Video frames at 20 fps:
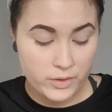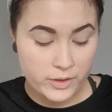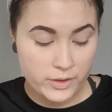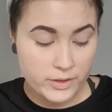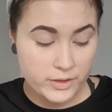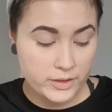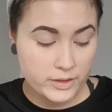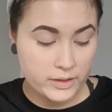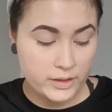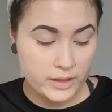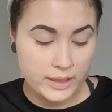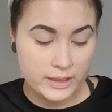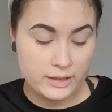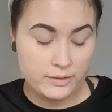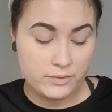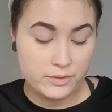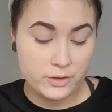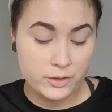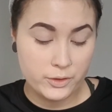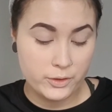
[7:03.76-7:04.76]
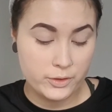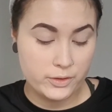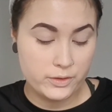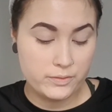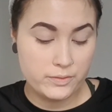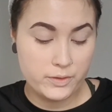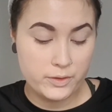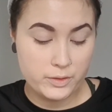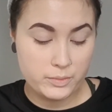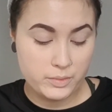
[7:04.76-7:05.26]
her. I never heard
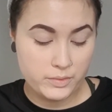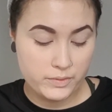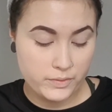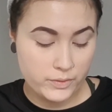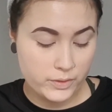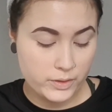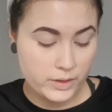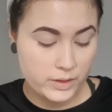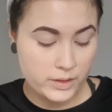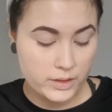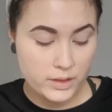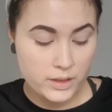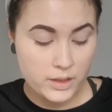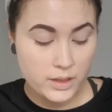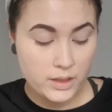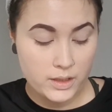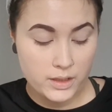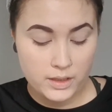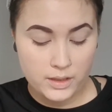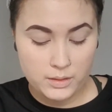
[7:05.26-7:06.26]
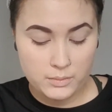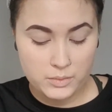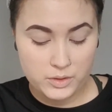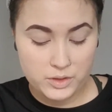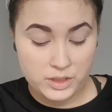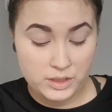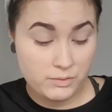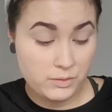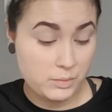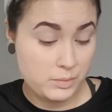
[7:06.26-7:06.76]
of her before, but
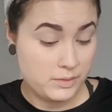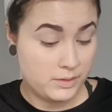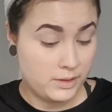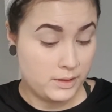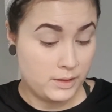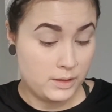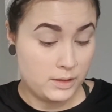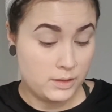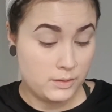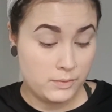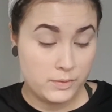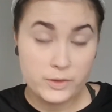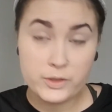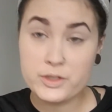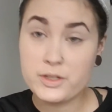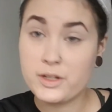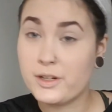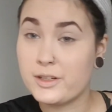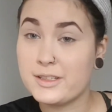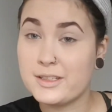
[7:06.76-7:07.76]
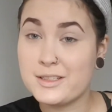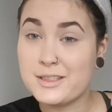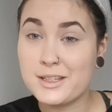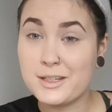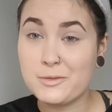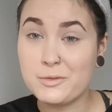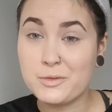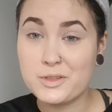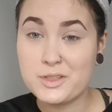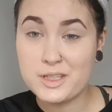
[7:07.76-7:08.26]
she will be the first artist
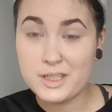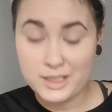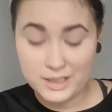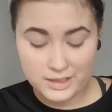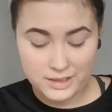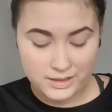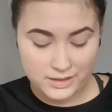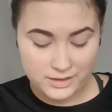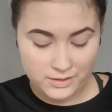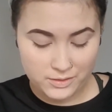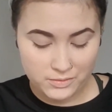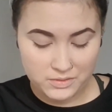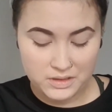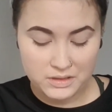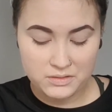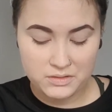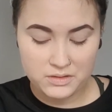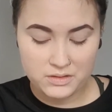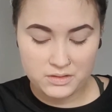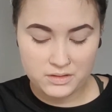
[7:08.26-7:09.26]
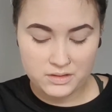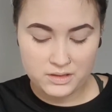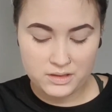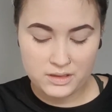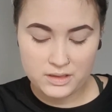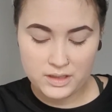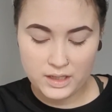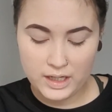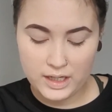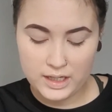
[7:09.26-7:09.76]
I will see in
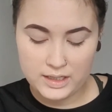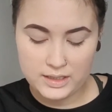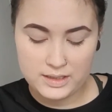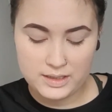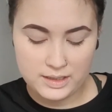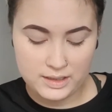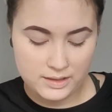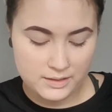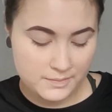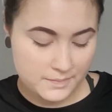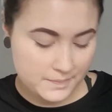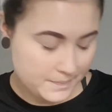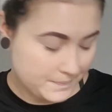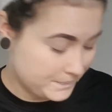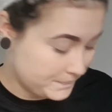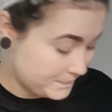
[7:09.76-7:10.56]
2018.